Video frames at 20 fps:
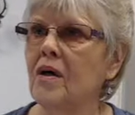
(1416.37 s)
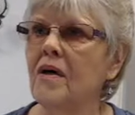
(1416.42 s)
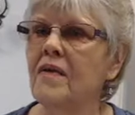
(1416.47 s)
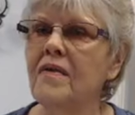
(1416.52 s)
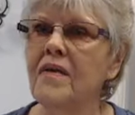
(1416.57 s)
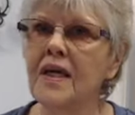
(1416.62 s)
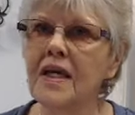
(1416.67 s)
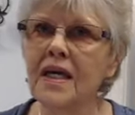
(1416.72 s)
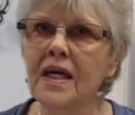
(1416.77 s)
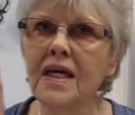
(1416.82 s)

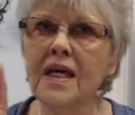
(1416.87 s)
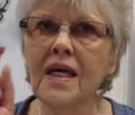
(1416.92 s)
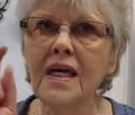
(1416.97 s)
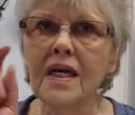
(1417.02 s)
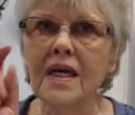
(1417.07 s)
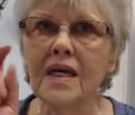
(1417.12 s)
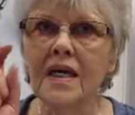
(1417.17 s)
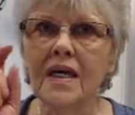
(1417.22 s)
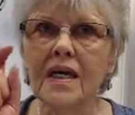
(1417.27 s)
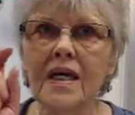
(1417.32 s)
the
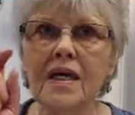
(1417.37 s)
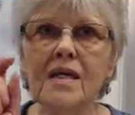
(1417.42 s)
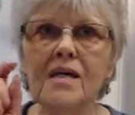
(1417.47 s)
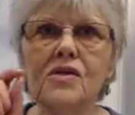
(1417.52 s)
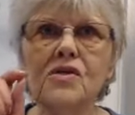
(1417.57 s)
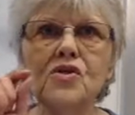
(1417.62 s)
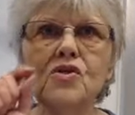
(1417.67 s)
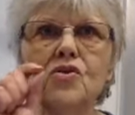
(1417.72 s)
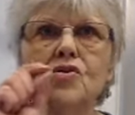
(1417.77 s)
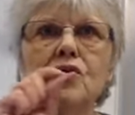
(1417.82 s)
key
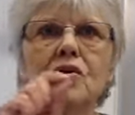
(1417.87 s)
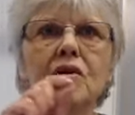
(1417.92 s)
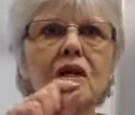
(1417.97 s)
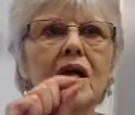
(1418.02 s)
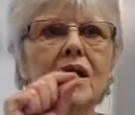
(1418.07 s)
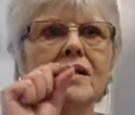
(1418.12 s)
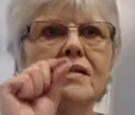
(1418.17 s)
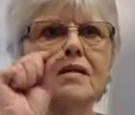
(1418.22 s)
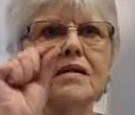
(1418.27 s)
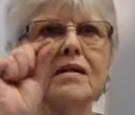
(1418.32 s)
is
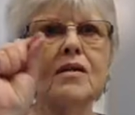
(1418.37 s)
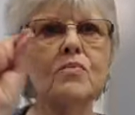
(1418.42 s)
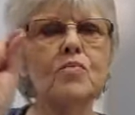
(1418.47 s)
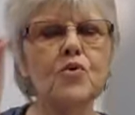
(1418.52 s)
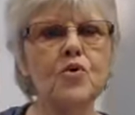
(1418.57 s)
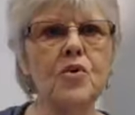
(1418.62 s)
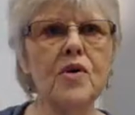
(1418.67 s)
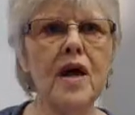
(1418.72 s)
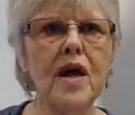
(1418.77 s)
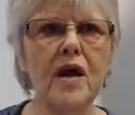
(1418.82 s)
utilizing
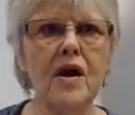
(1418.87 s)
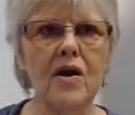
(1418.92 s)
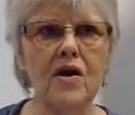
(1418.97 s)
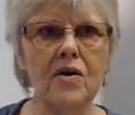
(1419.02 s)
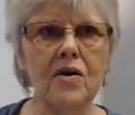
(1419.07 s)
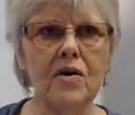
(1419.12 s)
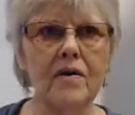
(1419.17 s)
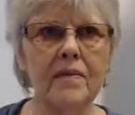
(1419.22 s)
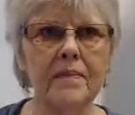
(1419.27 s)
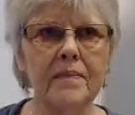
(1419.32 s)

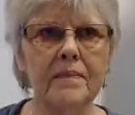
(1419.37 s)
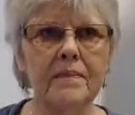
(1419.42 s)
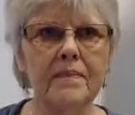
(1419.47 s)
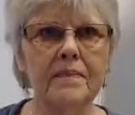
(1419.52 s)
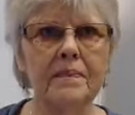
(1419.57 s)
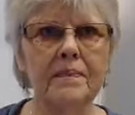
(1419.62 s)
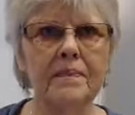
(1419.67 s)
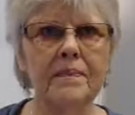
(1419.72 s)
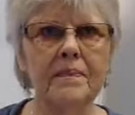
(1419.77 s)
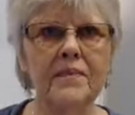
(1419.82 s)
prayer
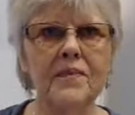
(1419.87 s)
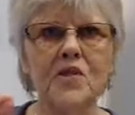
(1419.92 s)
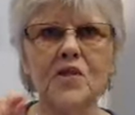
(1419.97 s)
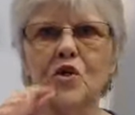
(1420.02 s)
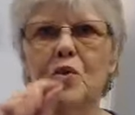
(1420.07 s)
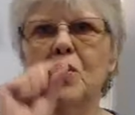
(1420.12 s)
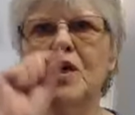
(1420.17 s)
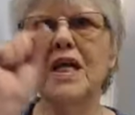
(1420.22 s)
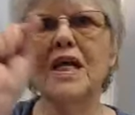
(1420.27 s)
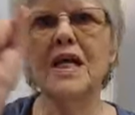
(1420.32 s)

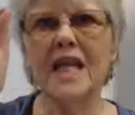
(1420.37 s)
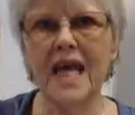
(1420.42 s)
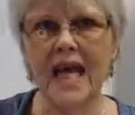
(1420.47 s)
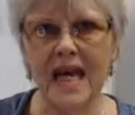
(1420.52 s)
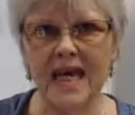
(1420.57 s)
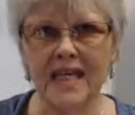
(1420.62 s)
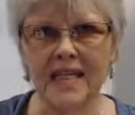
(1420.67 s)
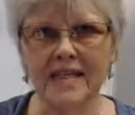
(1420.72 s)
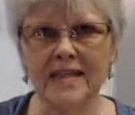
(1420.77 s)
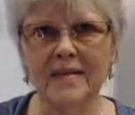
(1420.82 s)
to
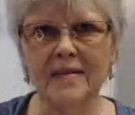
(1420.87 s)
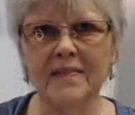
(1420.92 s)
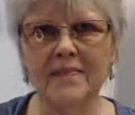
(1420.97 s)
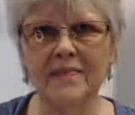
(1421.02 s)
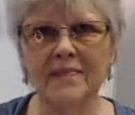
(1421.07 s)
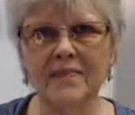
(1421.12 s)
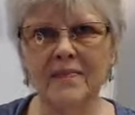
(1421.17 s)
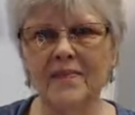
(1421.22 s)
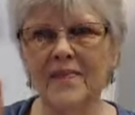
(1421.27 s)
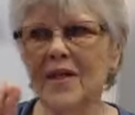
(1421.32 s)
reconnect.
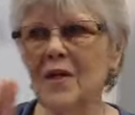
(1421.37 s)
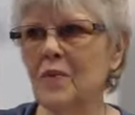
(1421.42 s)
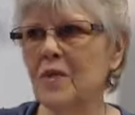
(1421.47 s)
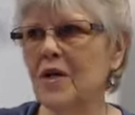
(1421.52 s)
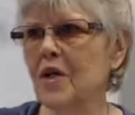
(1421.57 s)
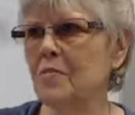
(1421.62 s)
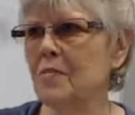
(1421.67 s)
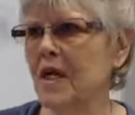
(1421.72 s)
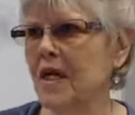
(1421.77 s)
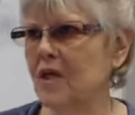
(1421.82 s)
Then
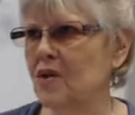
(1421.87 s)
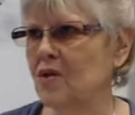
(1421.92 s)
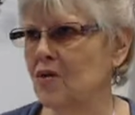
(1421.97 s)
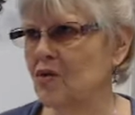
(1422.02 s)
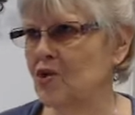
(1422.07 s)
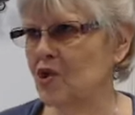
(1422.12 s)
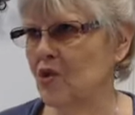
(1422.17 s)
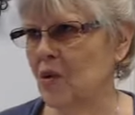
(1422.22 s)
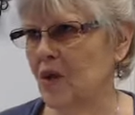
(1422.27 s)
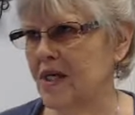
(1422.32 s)
we can make a
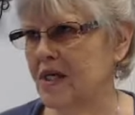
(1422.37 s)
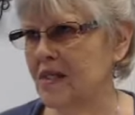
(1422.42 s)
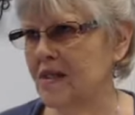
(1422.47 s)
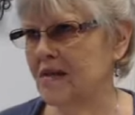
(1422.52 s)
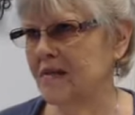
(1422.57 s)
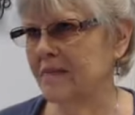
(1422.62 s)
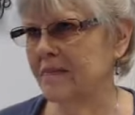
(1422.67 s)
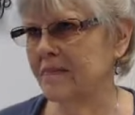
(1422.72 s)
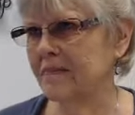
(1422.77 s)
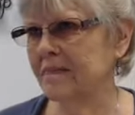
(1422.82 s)
new
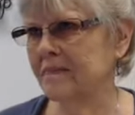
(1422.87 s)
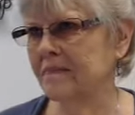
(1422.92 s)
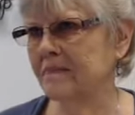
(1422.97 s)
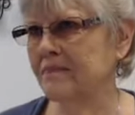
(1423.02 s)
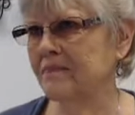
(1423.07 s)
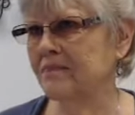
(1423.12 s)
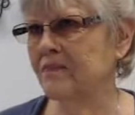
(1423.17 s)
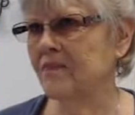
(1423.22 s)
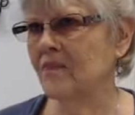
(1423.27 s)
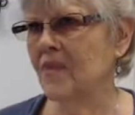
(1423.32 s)
choice.
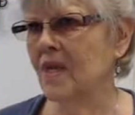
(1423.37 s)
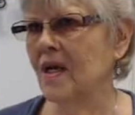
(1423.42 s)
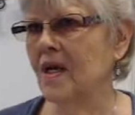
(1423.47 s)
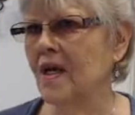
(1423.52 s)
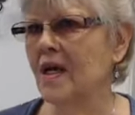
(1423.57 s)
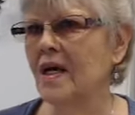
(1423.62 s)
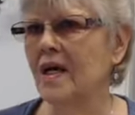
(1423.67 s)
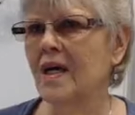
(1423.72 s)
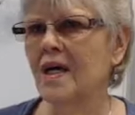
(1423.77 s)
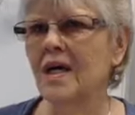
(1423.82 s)

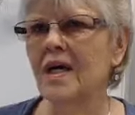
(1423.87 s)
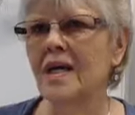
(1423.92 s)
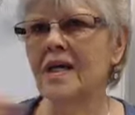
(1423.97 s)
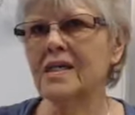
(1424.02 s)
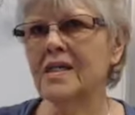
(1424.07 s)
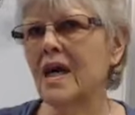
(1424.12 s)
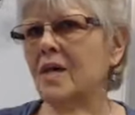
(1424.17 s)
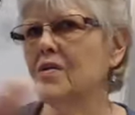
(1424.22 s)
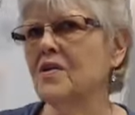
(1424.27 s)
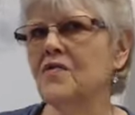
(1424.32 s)

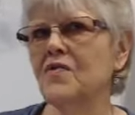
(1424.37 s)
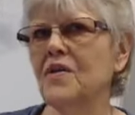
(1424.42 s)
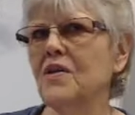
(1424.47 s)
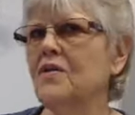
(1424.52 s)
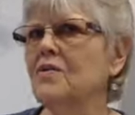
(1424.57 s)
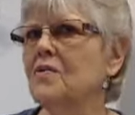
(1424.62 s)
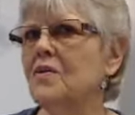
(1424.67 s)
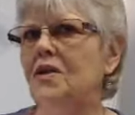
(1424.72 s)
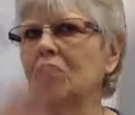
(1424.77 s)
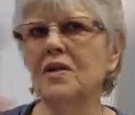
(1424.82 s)
Because I was
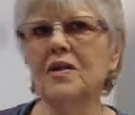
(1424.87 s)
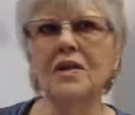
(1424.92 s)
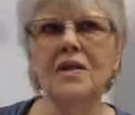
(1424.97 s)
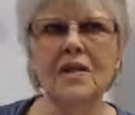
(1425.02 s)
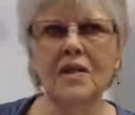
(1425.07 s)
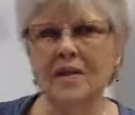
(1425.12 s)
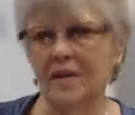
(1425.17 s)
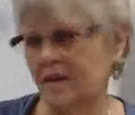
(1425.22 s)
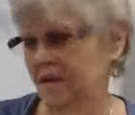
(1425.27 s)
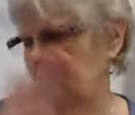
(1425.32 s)
feeling
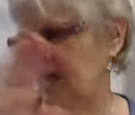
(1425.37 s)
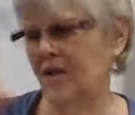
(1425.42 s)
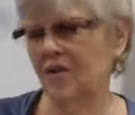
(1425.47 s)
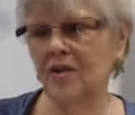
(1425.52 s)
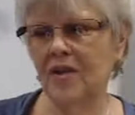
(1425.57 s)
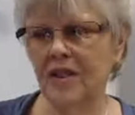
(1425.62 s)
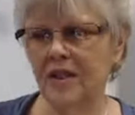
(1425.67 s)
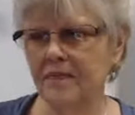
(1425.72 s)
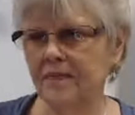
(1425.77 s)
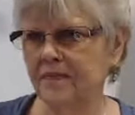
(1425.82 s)
really
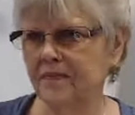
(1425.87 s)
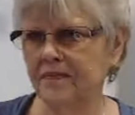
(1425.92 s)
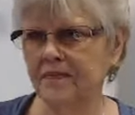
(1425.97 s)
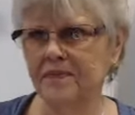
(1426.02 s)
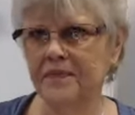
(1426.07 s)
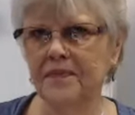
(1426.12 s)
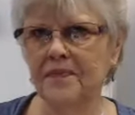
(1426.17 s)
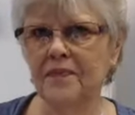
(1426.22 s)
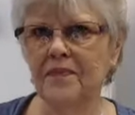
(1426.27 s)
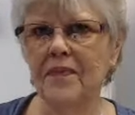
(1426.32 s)
not good,
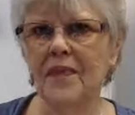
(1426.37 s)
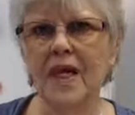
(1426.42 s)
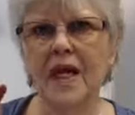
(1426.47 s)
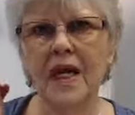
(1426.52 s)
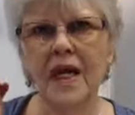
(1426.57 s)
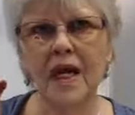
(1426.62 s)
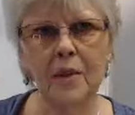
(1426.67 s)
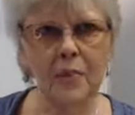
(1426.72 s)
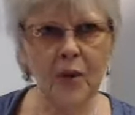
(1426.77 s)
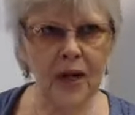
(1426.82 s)

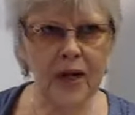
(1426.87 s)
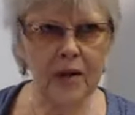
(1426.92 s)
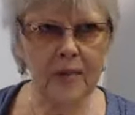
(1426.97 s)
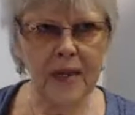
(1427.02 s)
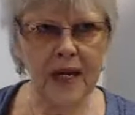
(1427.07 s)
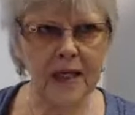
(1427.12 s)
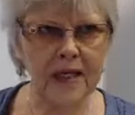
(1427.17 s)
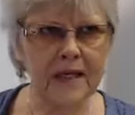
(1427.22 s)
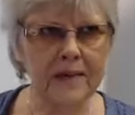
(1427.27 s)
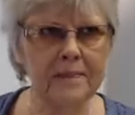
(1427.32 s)
and I prayed
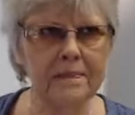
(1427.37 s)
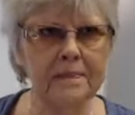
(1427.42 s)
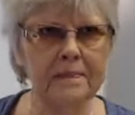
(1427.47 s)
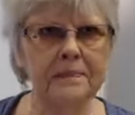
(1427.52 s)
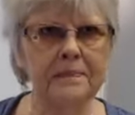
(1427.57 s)
about it